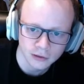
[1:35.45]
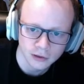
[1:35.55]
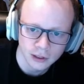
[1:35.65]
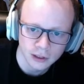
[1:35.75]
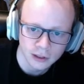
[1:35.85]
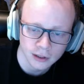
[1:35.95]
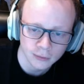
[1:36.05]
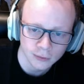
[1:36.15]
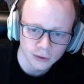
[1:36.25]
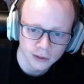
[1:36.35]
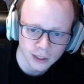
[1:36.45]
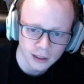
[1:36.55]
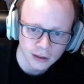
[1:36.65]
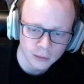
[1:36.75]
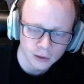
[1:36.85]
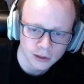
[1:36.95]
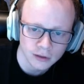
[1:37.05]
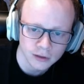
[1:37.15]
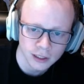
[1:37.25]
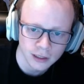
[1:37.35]
junk that will take almost no
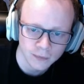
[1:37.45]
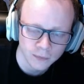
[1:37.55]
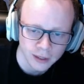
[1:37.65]
time.